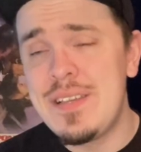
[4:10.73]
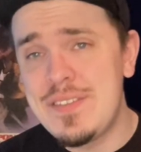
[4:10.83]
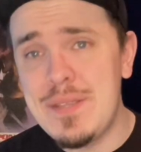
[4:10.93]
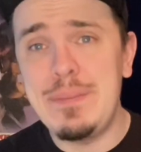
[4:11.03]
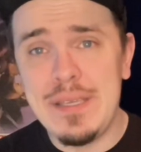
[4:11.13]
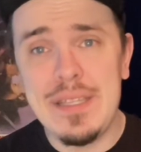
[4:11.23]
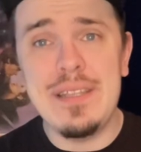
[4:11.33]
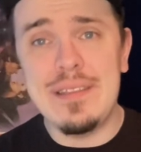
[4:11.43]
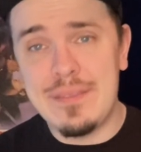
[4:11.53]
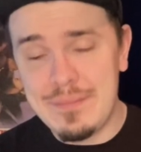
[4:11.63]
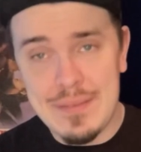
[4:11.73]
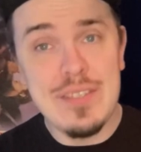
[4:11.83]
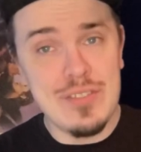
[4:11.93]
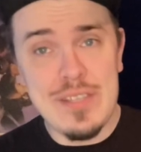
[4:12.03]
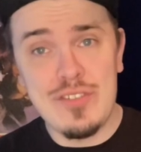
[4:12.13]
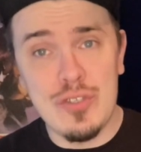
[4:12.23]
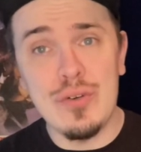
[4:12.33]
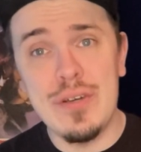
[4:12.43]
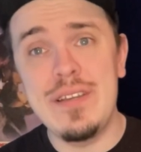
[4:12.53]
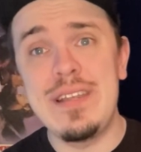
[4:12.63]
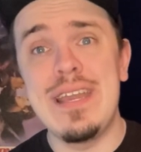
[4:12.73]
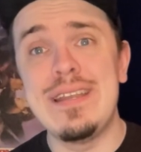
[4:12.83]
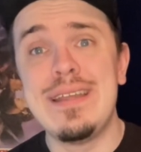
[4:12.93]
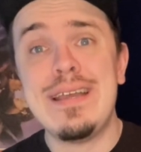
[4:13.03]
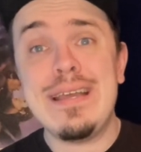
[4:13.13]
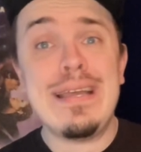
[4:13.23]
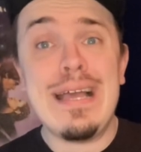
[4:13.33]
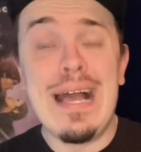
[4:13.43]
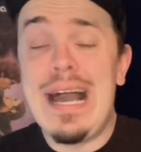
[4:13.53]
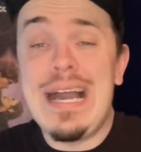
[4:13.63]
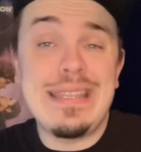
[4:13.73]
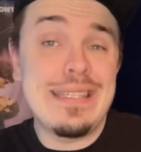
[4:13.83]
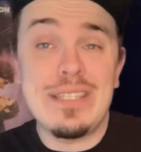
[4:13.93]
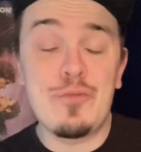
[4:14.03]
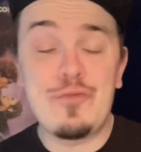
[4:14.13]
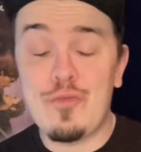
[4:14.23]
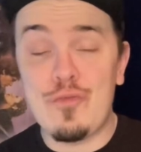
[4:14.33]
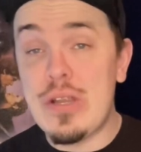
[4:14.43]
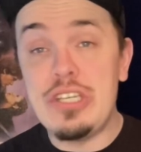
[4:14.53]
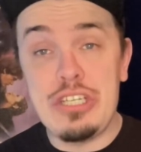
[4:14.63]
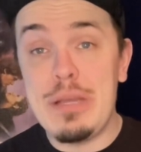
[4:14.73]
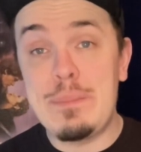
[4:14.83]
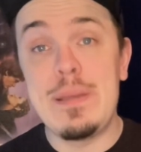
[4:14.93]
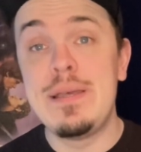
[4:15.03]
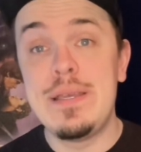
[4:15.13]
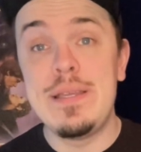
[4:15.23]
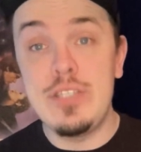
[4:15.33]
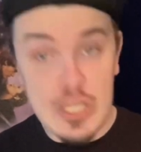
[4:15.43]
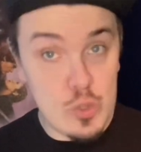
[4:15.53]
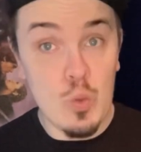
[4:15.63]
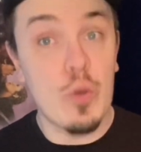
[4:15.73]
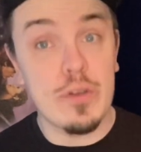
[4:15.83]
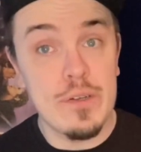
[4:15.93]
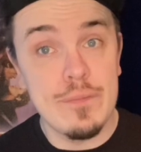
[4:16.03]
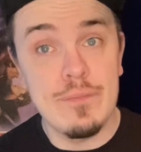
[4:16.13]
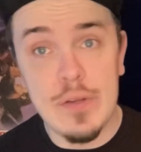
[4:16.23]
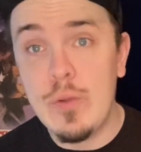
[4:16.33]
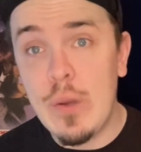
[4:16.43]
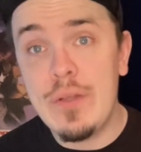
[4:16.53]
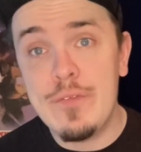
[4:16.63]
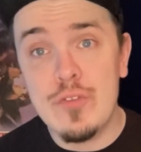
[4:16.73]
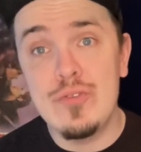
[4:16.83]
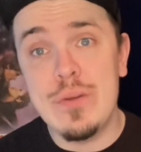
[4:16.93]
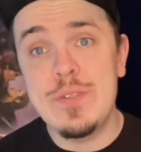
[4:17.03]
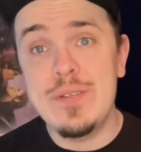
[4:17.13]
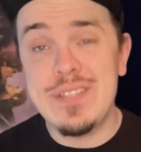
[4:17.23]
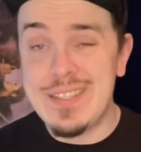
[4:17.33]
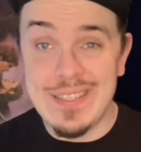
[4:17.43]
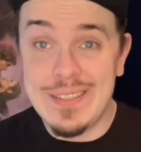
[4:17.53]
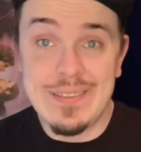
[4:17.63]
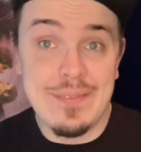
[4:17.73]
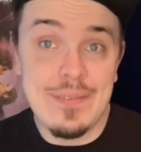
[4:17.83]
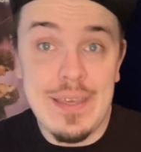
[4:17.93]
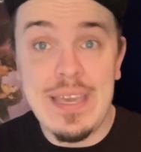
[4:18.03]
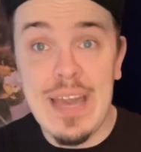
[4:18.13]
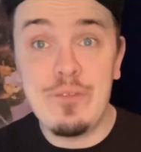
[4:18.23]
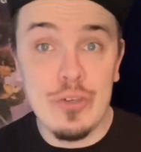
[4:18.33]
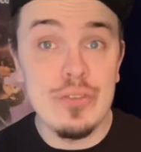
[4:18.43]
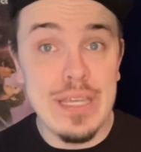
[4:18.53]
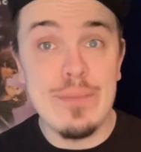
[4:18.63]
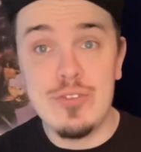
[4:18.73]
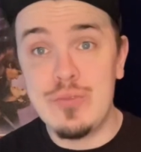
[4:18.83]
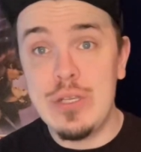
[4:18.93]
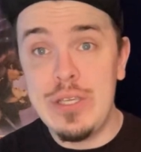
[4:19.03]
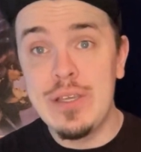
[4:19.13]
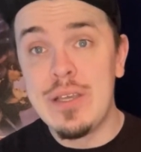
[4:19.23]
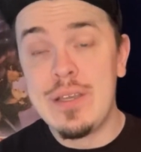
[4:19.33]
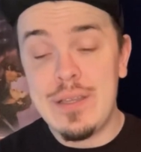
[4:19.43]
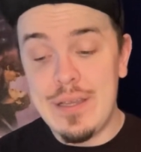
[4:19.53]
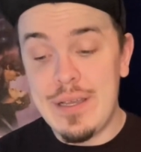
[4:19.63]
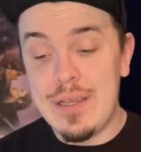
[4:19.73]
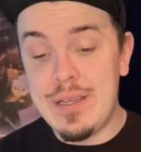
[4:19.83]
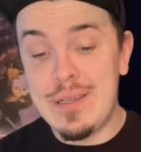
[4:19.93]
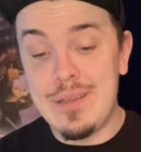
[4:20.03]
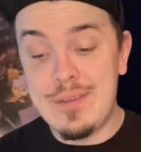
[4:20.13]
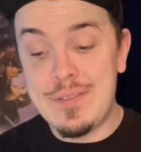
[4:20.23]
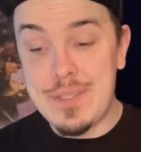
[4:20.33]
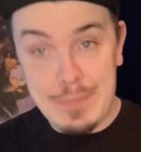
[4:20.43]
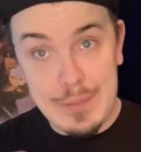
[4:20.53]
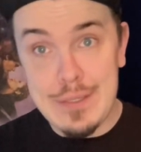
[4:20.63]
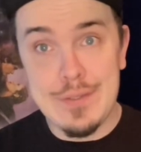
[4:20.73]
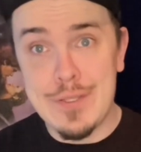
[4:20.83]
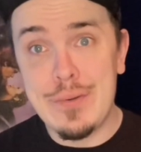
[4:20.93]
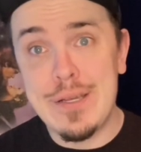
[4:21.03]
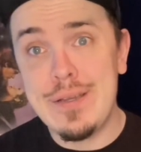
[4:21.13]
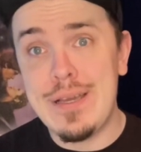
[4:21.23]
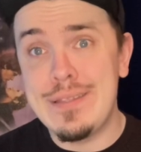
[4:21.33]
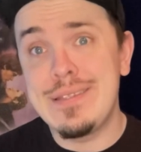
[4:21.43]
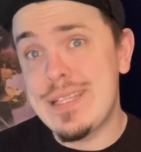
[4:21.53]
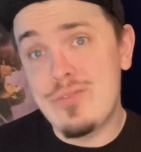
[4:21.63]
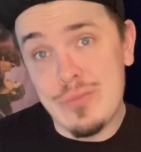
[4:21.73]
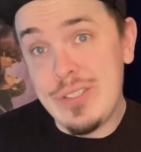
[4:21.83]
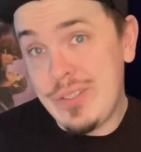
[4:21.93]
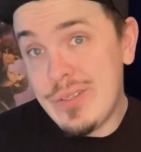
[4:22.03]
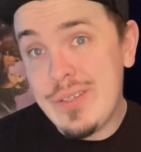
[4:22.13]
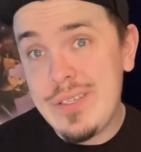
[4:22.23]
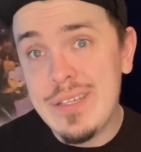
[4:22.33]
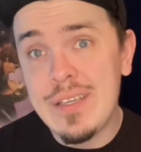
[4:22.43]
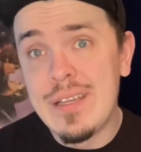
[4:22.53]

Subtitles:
Sabine and is good, and I think their friendship does work very well in the first two episodes. I think they have good chemistry, Sabine and Ahsoka. I think that's really good.